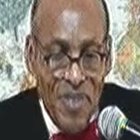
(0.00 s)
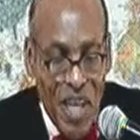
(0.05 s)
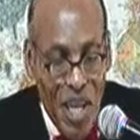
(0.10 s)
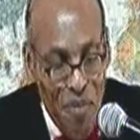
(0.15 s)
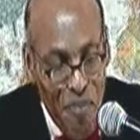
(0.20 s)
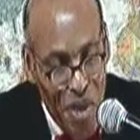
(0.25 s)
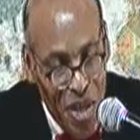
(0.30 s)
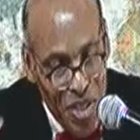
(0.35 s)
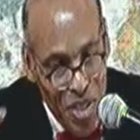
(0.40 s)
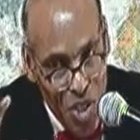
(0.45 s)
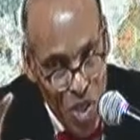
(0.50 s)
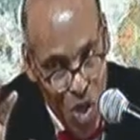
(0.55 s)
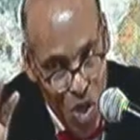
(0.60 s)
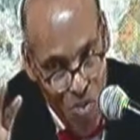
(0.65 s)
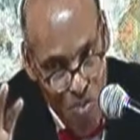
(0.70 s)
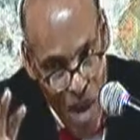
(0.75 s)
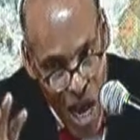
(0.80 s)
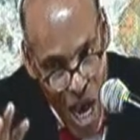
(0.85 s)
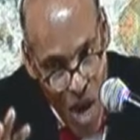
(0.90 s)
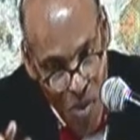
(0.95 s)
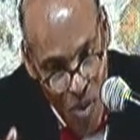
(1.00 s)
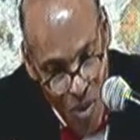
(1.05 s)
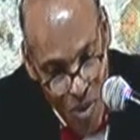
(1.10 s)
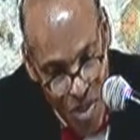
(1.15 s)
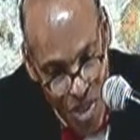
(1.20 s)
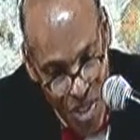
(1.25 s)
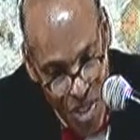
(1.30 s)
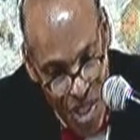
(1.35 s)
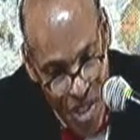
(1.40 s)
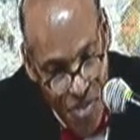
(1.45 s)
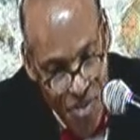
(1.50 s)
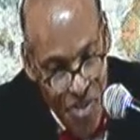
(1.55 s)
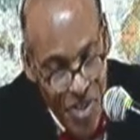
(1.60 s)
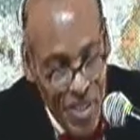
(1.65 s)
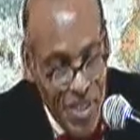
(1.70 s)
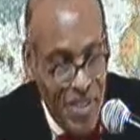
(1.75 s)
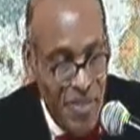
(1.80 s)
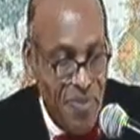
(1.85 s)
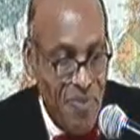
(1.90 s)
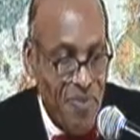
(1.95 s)
He made sure nobody won't
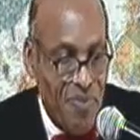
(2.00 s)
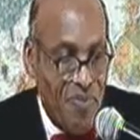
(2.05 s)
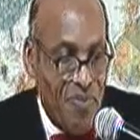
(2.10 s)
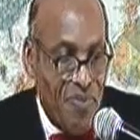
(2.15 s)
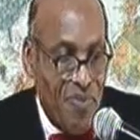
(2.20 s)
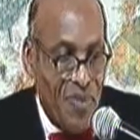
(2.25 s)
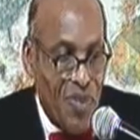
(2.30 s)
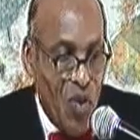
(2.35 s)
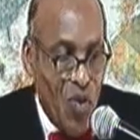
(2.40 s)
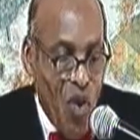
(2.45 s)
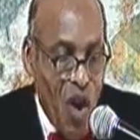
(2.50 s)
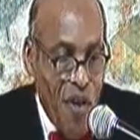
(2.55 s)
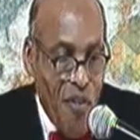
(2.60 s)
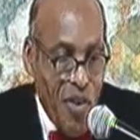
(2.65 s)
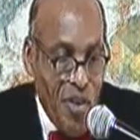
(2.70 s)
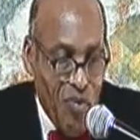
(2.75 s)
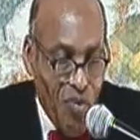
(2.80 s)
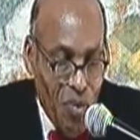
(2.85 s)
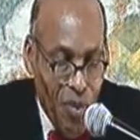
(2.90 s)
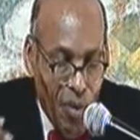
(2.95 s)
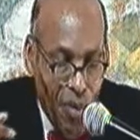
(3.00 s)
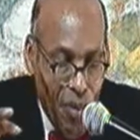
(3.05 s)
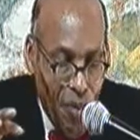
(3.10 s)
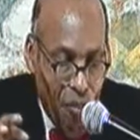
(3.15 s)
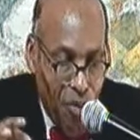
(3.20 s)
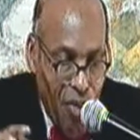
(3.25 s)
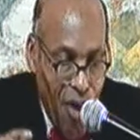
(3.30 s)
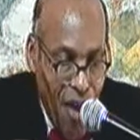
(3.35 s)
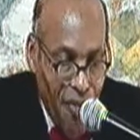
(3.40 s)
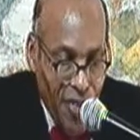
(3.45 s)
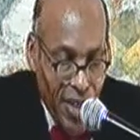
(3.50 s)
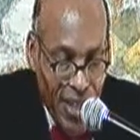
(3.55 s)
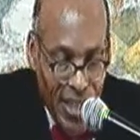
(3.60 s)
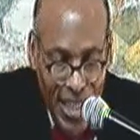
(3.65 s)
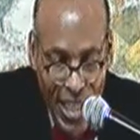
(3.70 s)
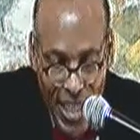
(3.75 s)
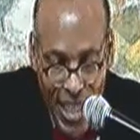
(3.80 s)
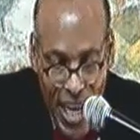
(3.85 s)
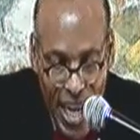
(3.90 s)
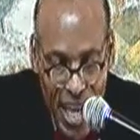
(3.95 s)
suffer. Wherever profit
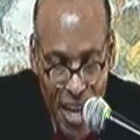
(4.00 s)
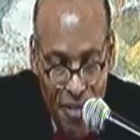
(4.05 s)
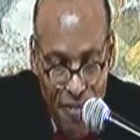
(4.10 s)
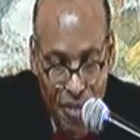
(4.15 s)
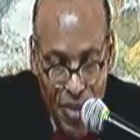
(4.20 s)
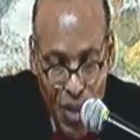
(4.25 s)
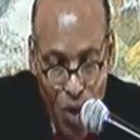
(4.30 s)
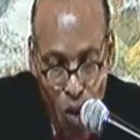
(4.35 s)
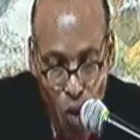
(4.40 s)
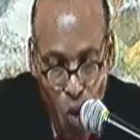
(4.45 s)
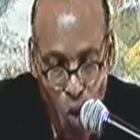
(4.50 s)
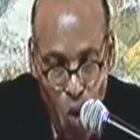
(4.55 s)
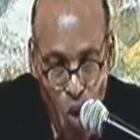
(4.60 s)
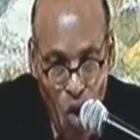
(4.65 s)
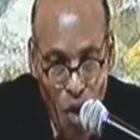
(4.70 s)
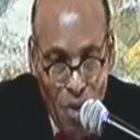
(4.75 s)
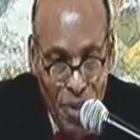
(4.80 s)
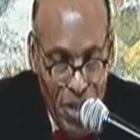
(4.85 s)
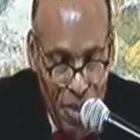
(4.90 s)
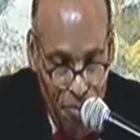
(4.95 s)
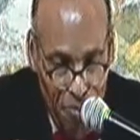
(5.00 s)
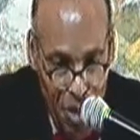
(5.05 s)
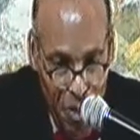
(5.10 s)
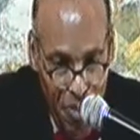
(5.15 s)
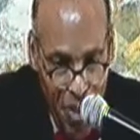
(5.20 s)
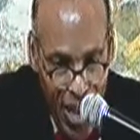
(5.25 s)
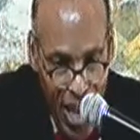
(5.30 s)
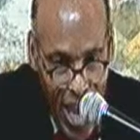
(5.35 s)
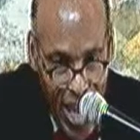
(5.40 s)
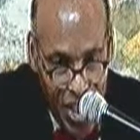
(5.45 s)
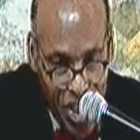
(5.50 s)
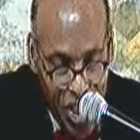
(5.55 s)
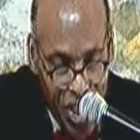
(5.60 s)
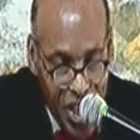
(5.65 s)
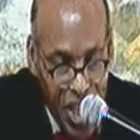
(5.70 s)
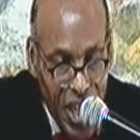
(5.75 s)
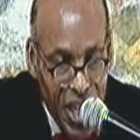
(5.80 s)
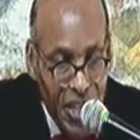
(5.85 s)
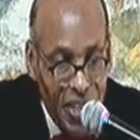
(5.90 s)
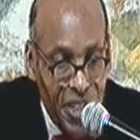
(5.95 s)
that came from the oil, that people got
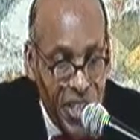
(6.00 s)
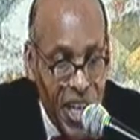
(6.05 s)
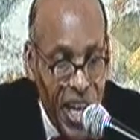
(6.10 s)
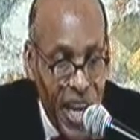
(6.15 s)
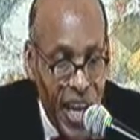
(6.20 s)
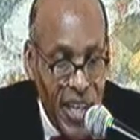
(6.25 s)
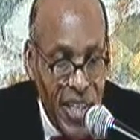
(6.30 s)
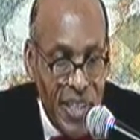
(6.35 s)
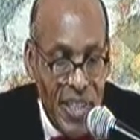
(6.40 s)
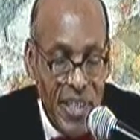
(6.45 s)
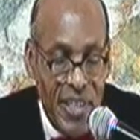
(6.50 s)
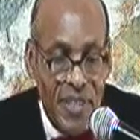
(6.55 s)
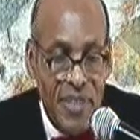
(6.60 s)
shelled at.